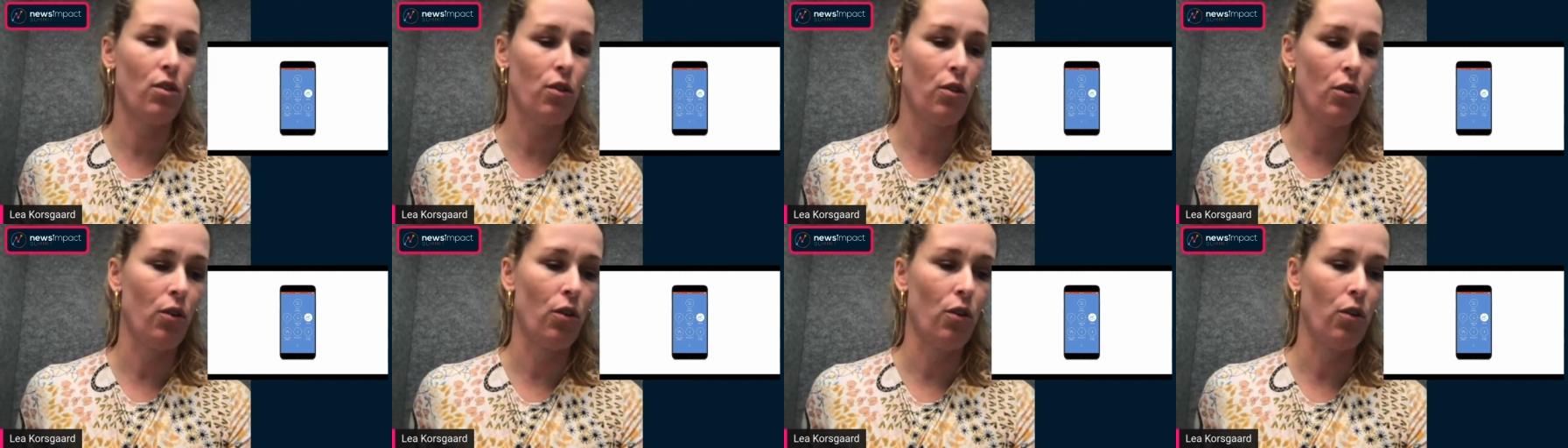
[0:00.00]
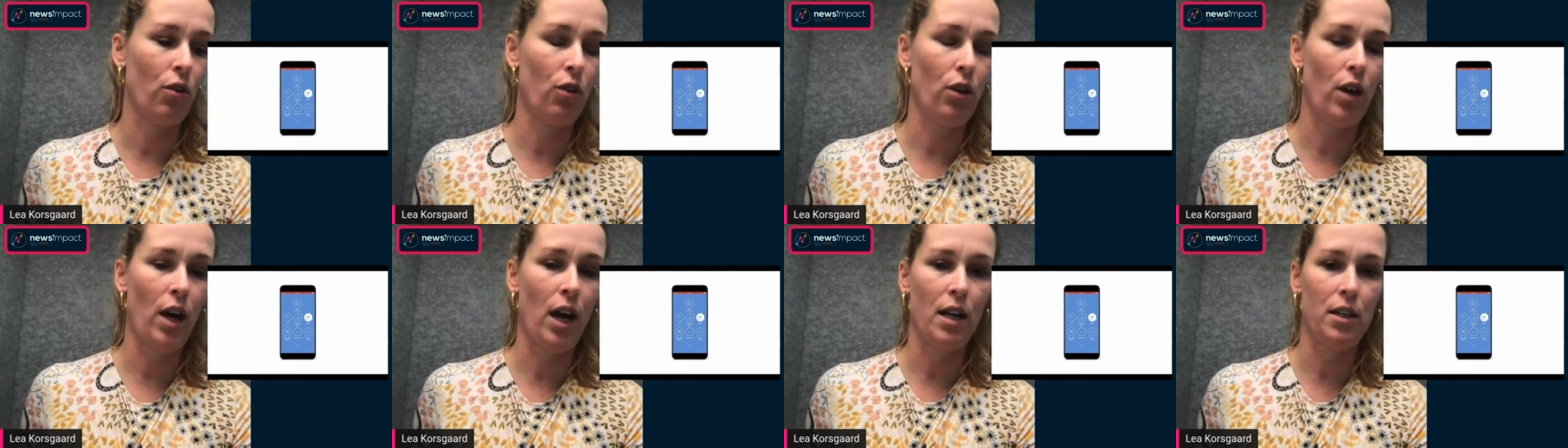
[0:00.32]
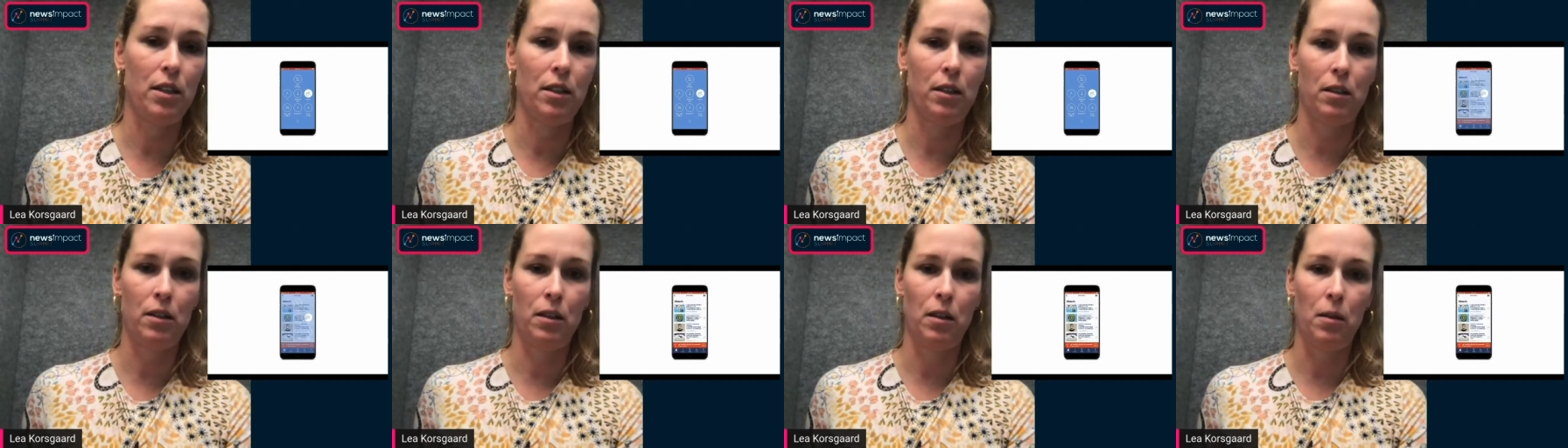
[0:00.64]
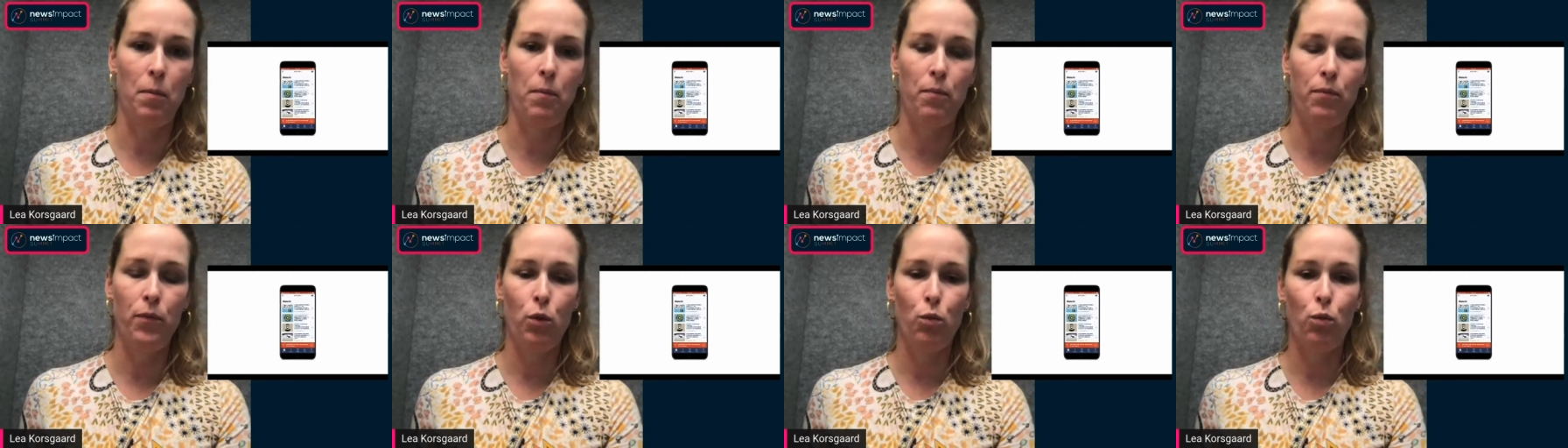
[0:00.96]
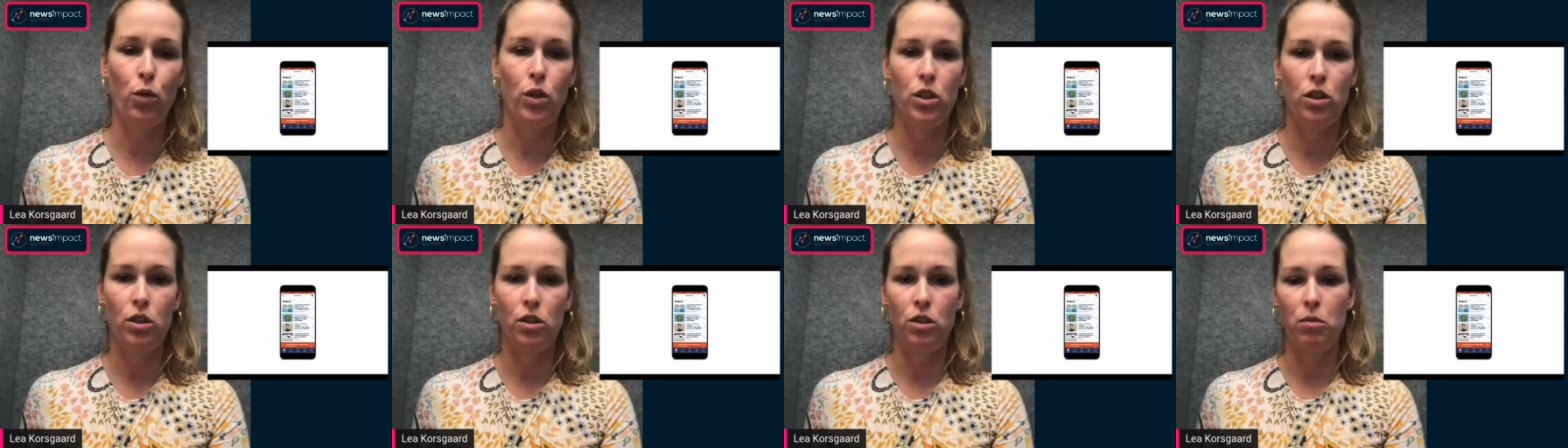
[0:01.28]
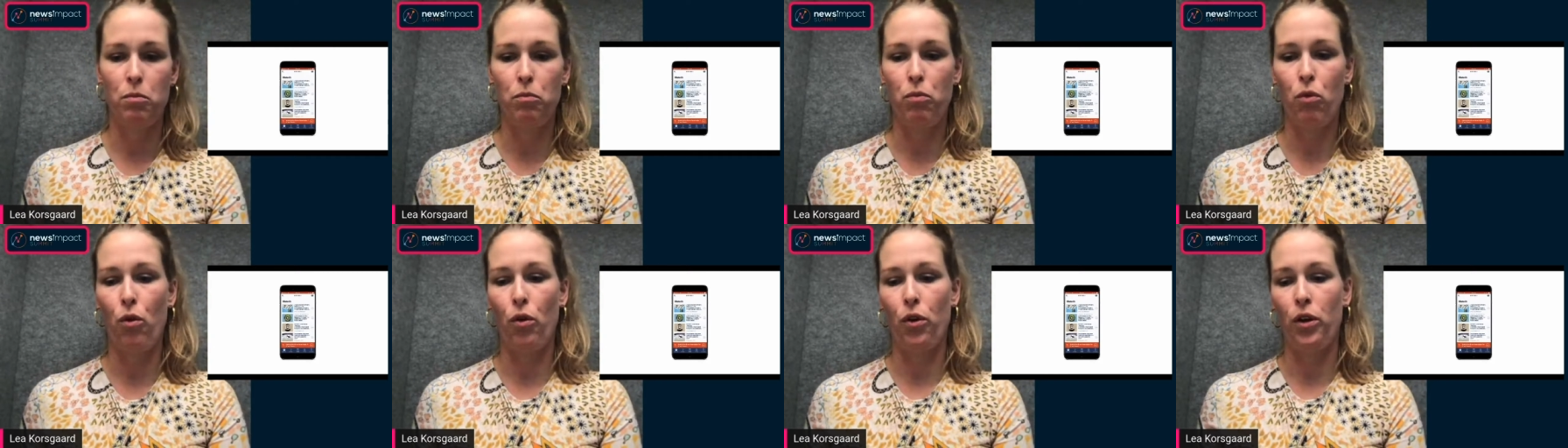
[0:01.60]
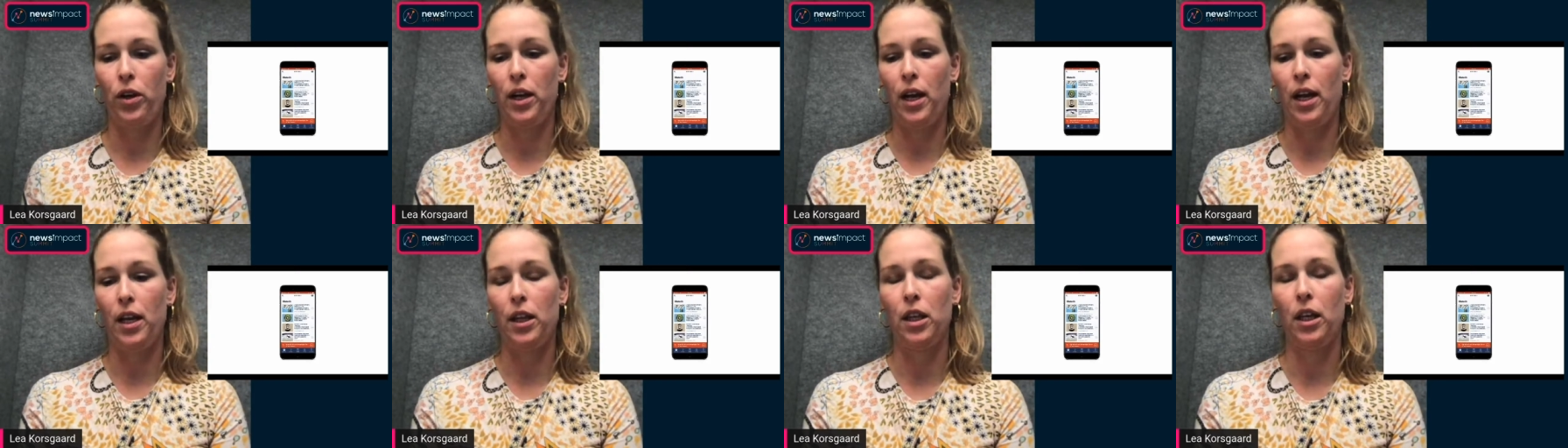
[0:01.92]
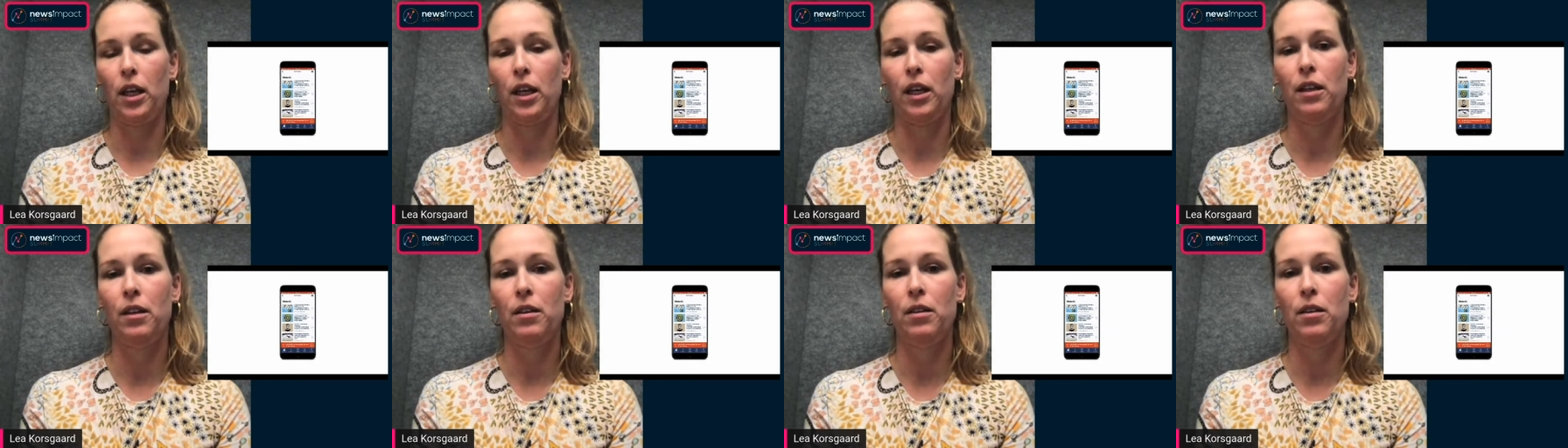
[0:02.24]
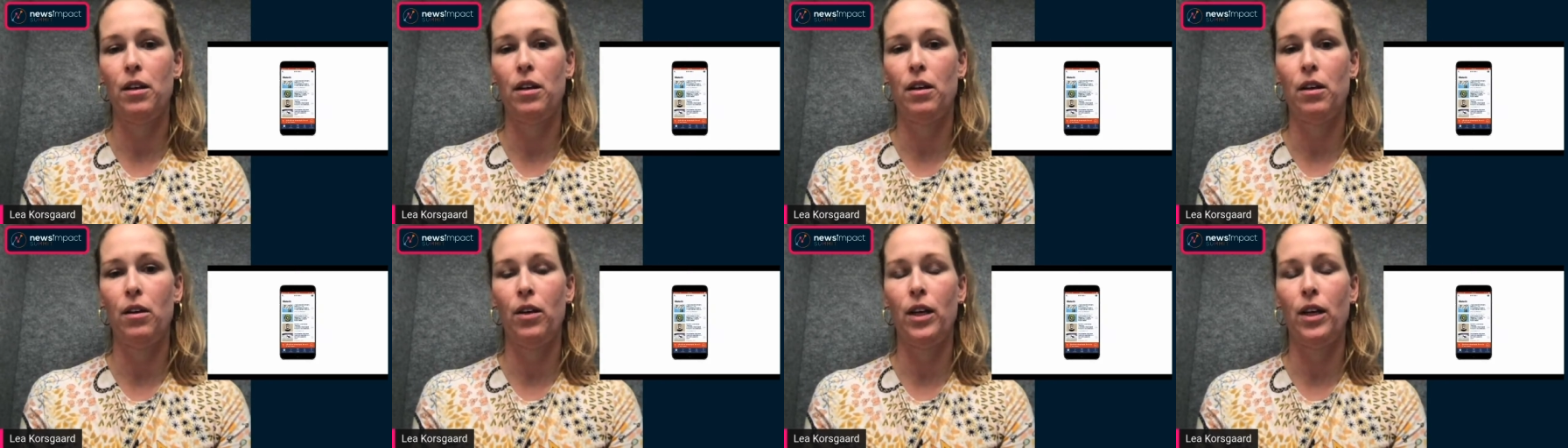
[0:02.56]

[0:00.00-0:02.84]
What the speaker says: the article, which is important, I think,